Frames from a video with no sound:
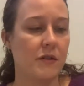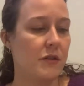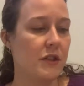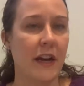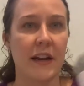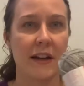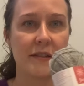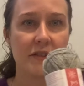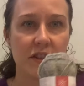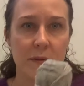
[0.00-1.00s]

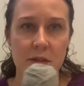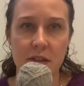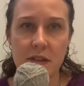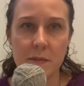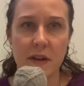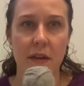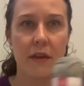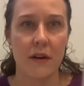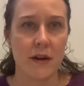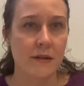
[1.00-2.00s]
J&S, Jamieson and Smith.
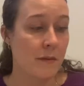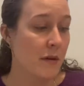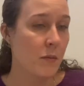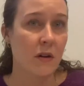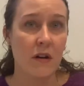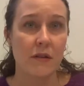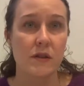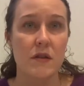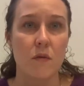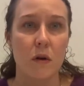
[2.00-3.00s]
Some people call this
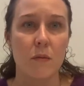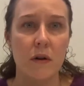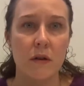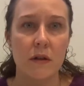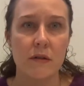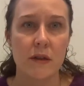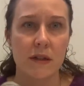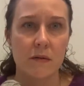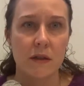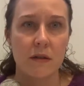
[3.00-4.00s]
the Wool Brokers.
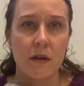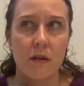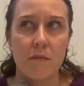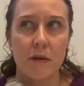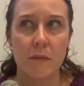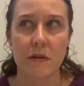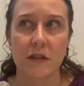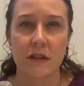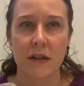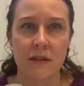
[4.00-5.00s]
That's what people in
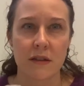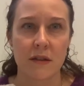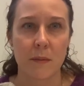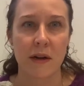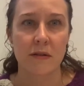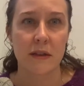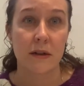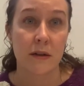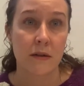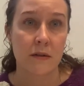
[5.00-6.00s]
Shetland apparently
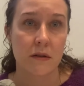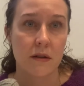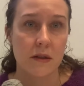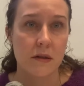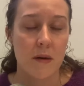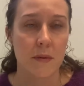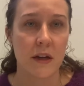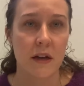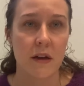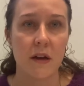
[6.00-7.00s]
call this
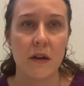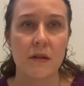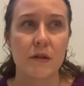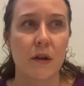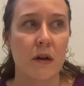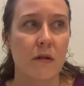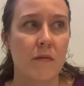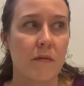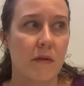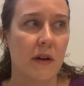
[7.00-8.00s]
company. So
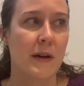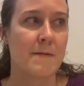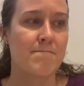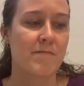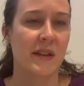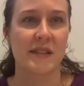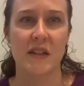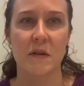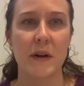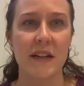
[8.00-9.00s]
that's a
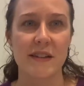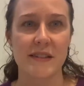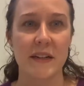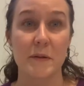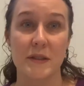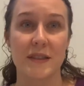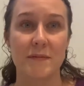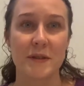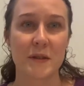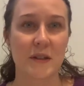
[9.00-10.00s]
good way to distinguish them.
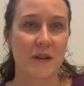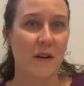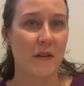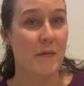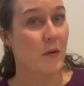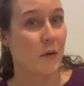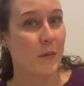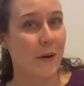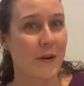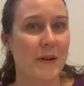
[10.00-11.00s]
You could call them the Wool
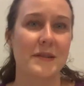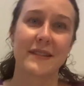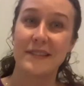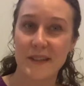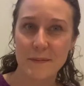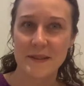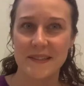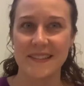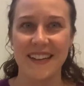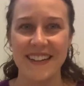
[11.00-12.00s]
Brokers and
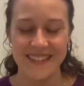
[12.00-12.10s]
Jamieson's.